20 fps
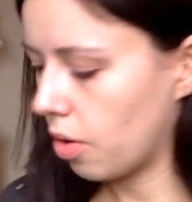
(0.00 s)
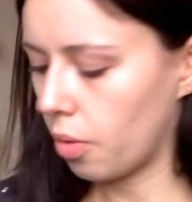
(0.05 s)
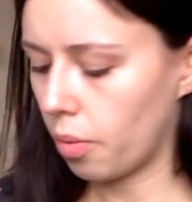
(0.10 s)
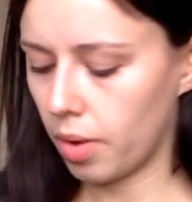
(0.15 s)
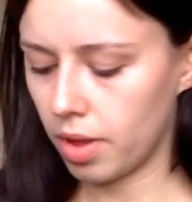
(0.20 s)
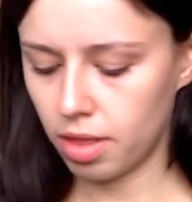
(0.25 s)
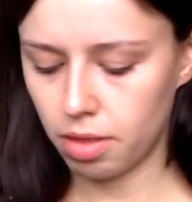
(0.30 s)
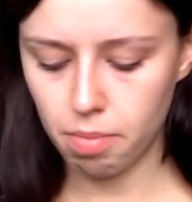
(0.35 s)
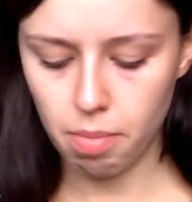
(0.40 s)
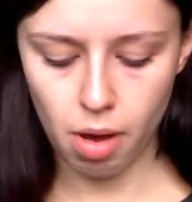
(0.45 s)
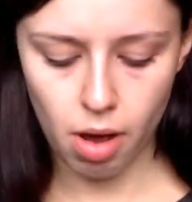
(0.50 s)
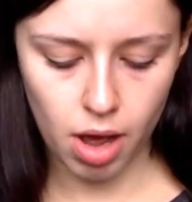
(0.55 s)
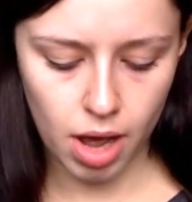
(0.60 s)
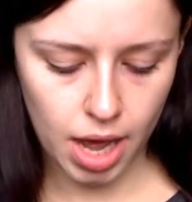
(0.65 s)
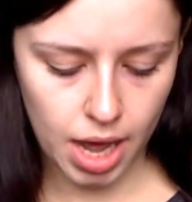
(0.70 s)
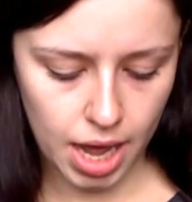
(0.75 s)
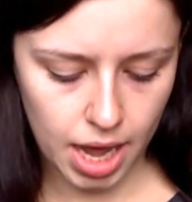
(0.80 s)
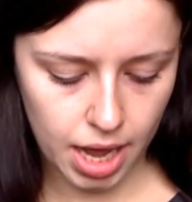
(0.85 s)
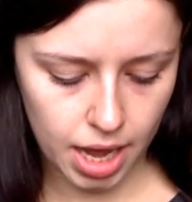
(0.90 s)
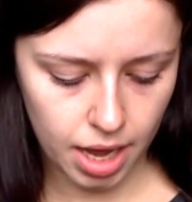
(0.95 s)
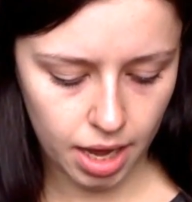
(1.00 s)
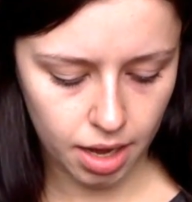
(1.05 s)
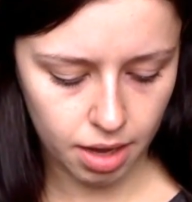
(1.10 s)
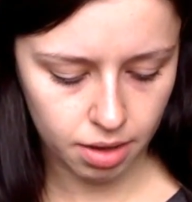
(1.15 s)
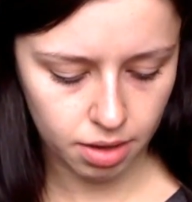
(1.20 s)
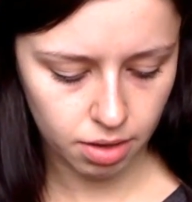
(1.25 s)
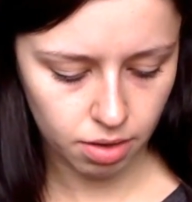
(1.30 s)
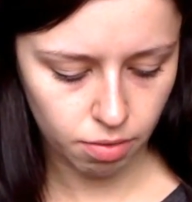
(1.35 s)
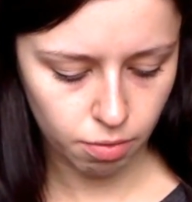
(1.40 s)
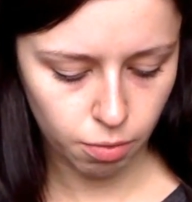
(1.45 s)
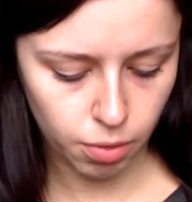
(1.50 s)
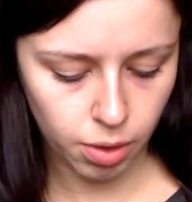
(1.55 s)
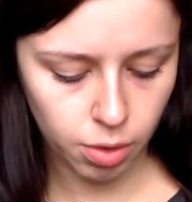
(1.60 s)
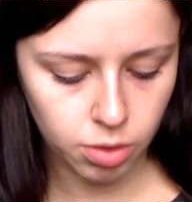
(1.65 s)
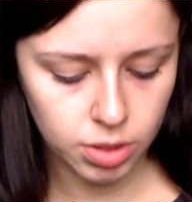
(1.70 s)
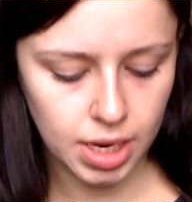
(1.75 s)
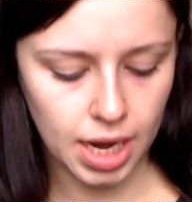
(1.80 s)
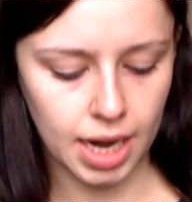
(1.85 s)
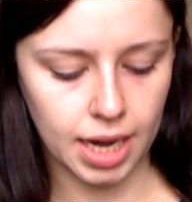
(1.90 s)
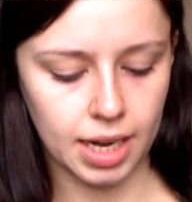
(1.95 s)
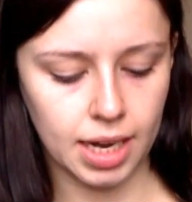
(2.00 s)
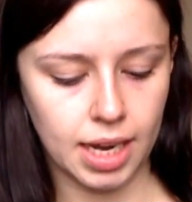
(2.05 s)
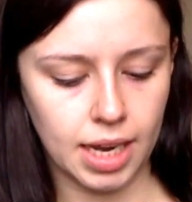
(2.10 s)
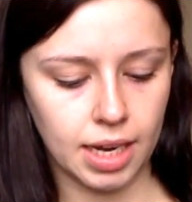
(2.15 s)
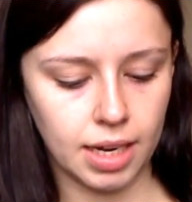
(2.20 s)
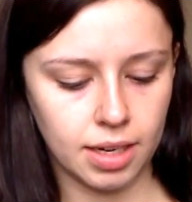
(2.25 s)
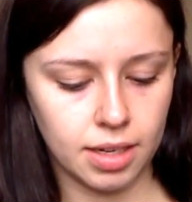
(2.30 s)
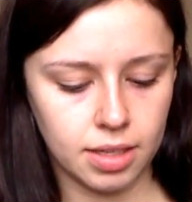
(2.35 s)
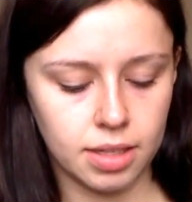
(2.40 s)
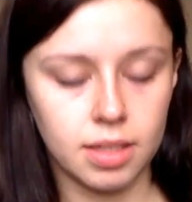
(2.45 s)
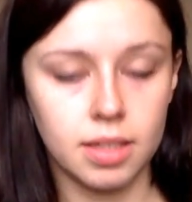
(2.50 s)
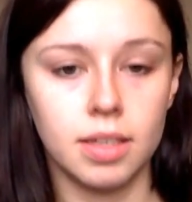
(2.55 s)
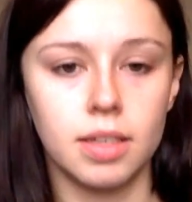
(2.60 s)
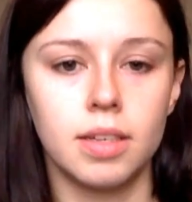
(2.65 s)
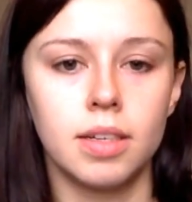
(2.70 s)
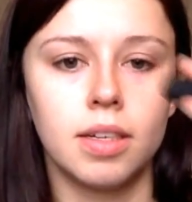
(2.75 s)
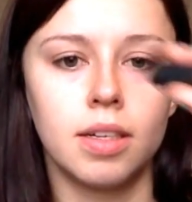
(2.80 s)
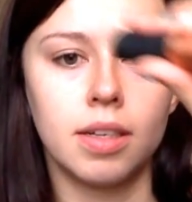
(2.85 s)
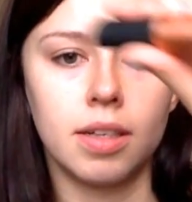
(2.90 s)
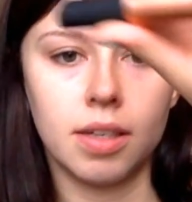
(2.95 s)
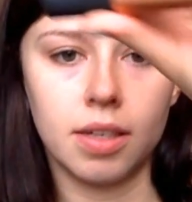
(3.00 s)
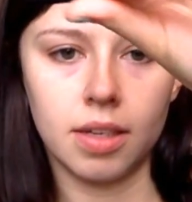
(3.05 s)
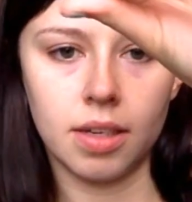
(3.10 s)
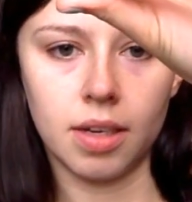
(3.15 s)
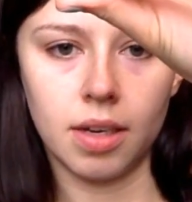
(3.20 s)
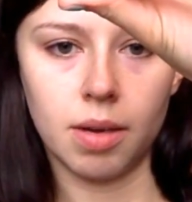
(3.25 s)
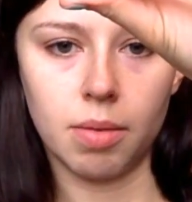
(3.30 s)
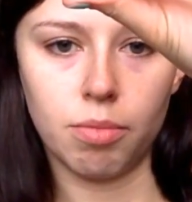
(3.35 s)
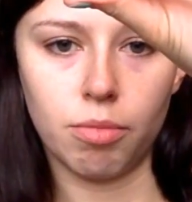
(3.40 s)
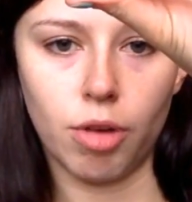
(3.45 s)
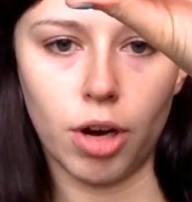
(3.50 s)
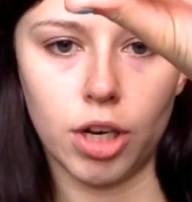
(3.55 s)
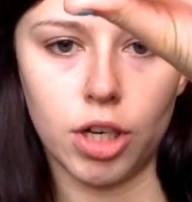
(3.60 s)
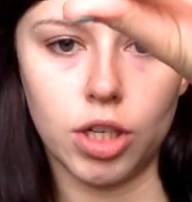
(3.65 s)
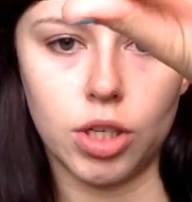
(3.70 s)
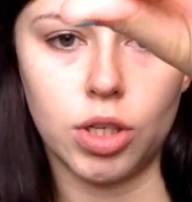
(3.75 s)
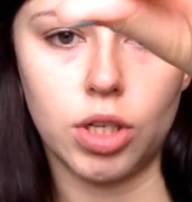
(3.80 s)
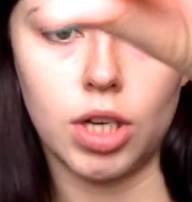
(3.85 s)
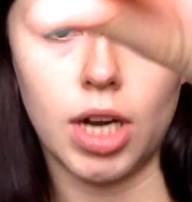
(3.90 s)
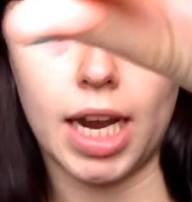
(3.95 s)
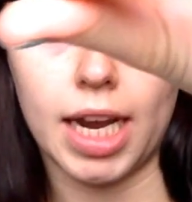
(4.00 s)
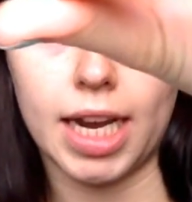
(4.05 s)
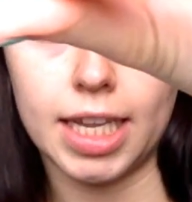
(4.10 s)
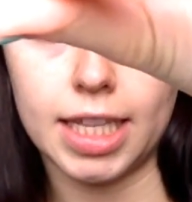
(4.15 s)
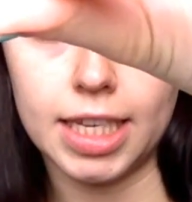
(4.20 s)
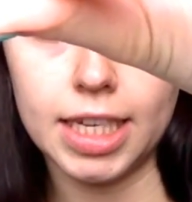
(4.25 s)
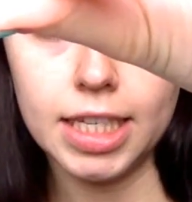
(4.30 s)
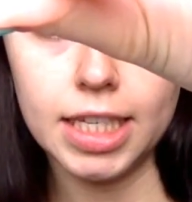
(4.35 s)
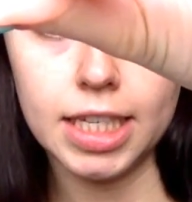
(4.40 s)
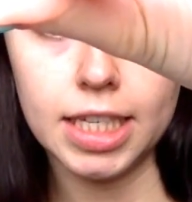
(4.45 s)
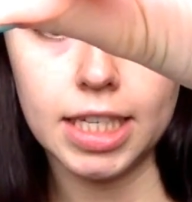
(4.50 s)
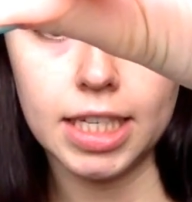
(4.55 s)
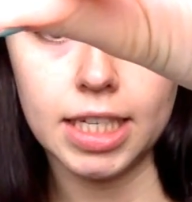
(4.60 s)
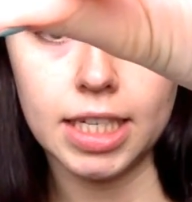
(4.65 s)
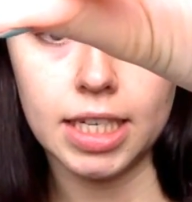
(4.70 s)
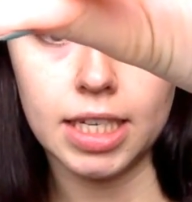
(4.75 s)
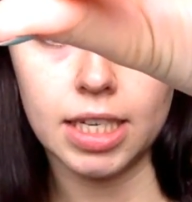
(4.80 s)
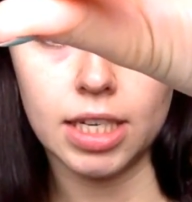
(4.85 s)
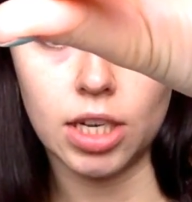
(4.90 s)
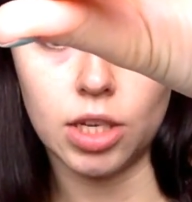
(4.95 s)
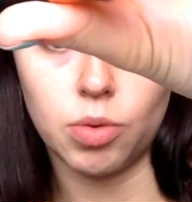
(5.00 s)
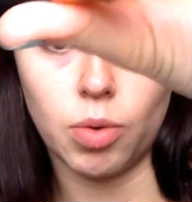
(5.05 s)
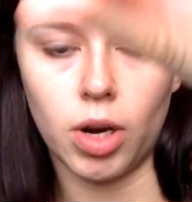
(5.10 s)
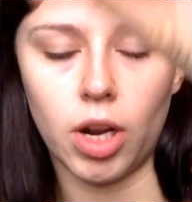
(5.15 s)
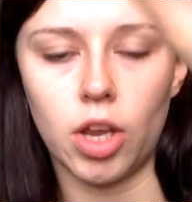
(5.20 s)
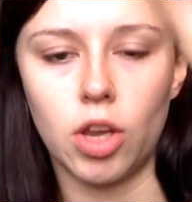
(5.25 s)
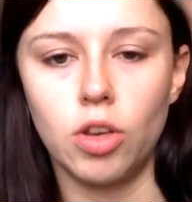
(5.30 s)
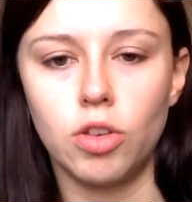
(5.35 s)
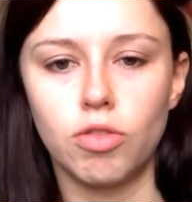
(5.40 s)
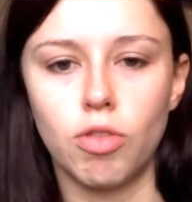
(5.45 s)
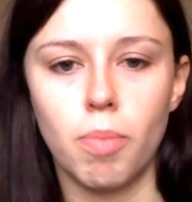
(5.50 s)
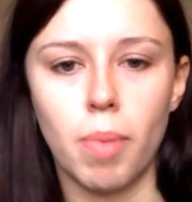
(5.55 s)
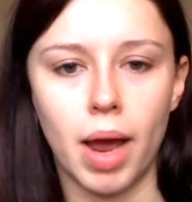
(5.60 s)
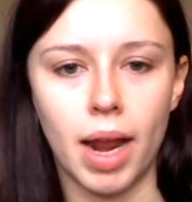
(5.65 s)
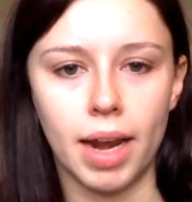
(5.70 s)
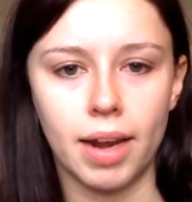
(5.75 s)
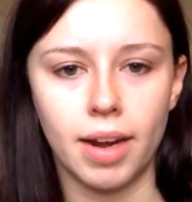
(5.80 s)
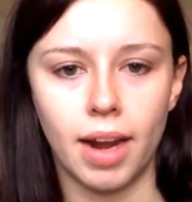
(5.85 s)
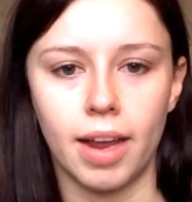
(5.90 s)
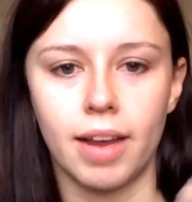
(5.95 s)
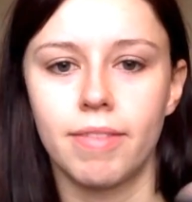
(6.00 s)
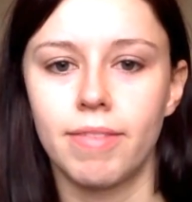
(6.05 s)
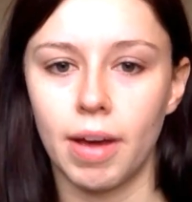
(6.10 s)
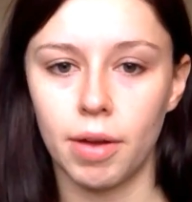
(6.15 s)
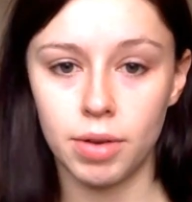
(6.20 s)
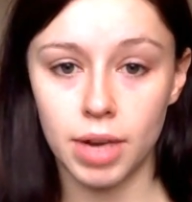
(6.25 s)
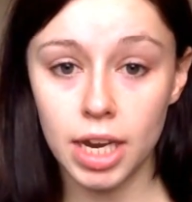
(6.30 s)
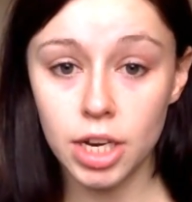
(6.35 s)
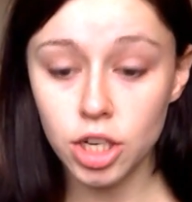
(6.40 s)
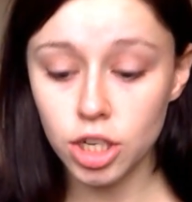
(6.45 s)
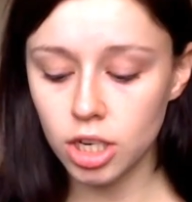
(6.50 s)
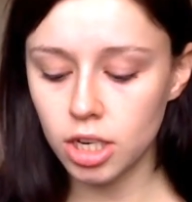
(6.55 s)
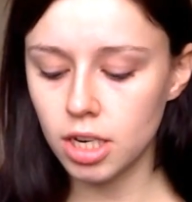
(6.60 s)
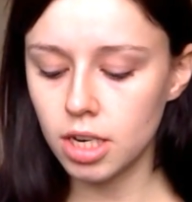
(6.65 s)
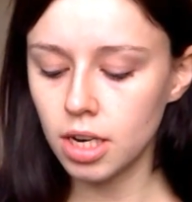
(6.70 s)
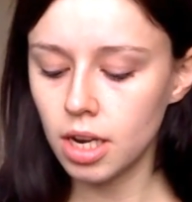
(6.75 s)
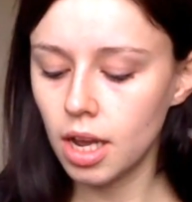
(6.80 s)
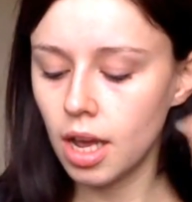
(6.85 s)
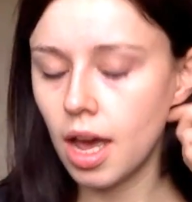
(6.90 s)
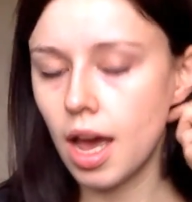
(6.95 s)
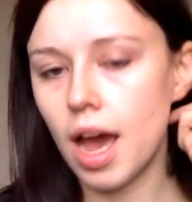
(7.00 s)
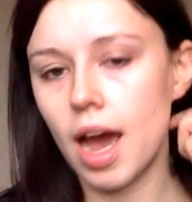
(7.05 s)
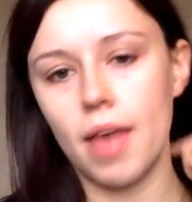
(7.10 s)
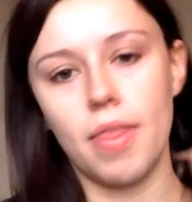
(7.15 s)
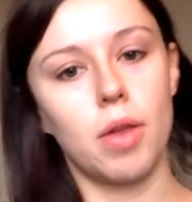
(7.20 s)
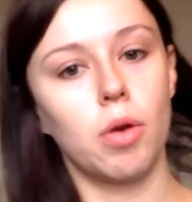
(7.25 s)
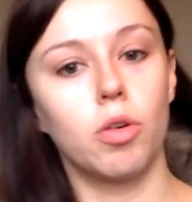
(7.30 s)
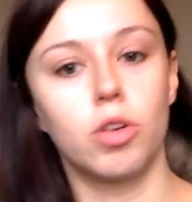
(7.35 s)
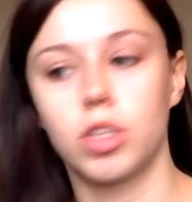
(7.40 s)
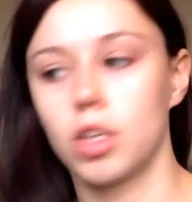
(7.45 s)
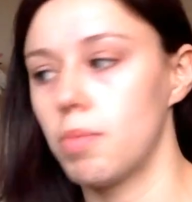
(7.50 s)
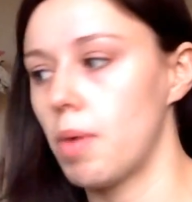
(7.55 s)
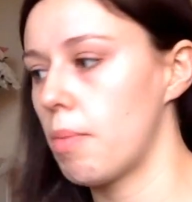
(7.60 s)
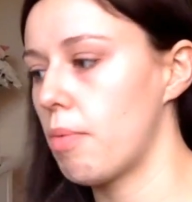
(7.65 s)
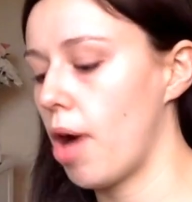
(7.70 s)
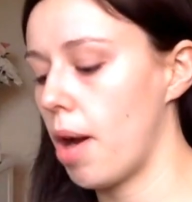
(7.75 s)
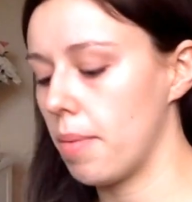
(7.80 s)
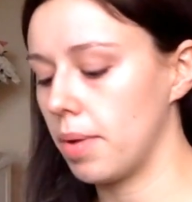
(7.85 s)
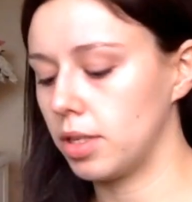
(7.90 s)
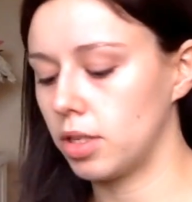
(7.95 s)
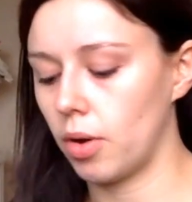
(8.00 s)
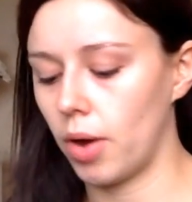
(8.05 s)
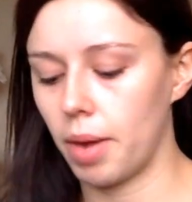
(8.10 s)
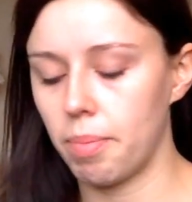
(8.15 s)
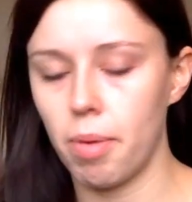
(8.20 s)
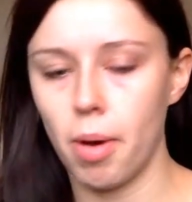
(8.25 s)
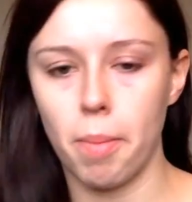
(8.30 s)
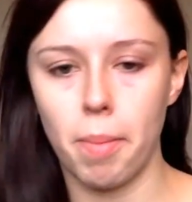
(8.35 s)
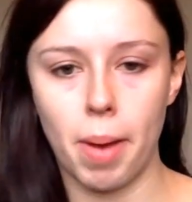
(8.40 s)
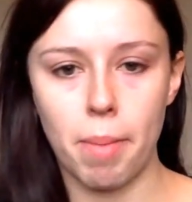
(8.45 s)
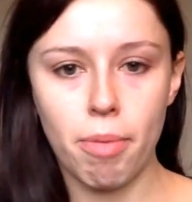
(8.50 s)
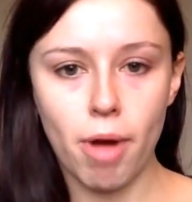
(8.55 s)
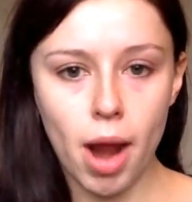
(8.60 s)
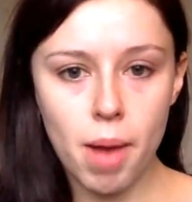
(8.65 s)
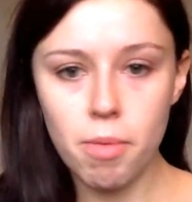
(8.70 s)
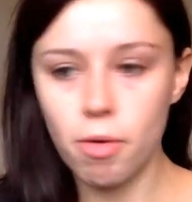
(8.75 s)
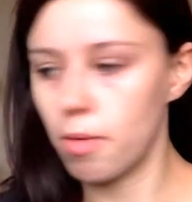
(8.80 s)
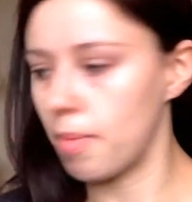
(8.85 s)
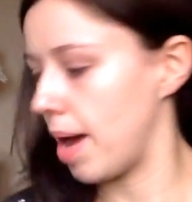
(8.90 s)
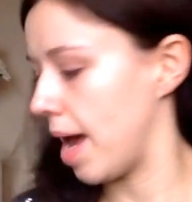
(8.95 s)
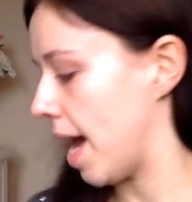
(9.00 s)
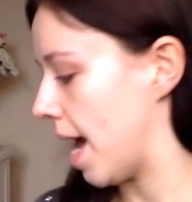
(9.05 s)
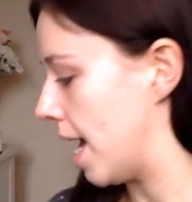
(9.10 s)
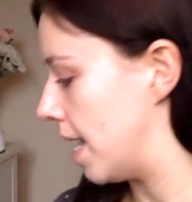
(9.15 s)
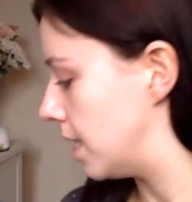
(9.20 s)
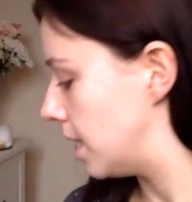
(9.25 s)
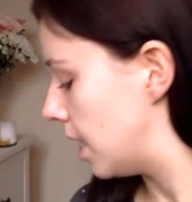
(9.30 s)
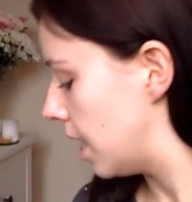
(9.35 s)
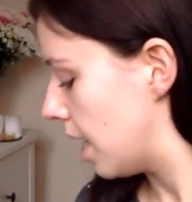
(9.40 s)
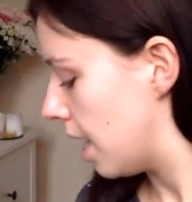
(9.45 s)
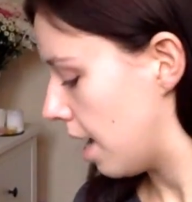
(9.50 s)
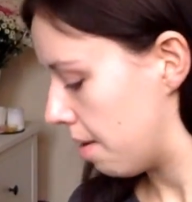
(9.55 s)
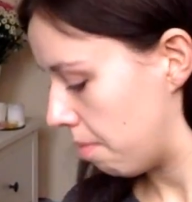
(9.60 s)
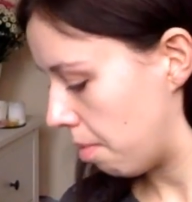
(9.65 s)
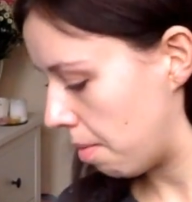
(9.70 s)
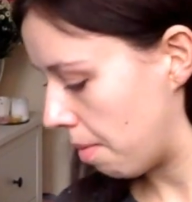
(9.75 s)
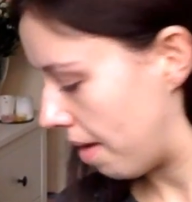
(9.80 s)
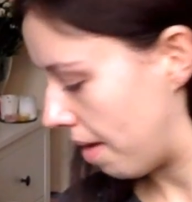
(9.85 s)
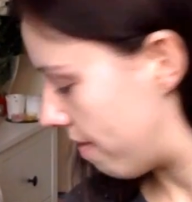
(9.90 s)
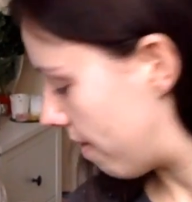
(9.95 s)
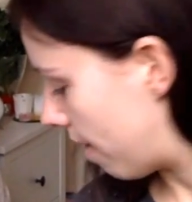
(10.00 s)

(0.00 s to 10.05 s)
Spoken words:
with my Real Techniques brush like this is what I use for my foundation, and then also my primer. So I put my primer on my hand, put my